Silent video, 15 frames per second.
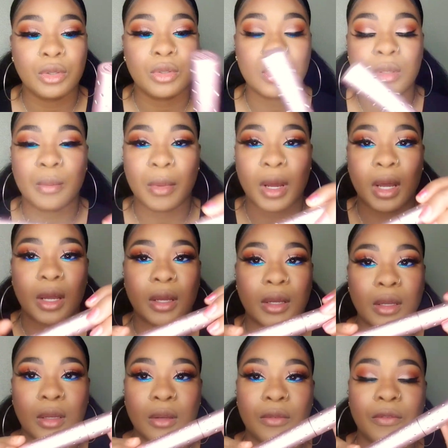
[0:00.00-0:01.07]
use
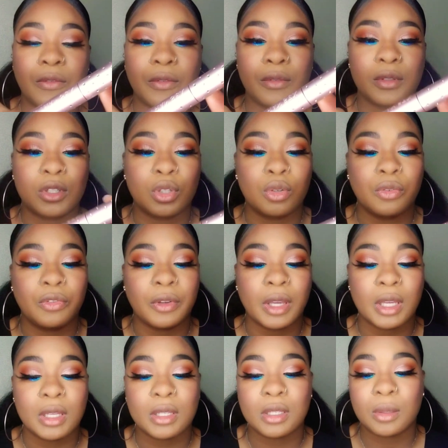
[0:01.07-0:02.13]
my Too
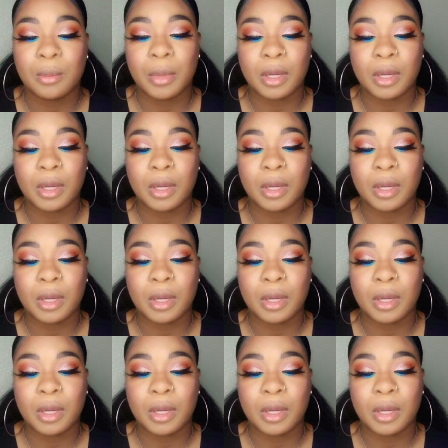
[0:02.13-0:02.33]
Faced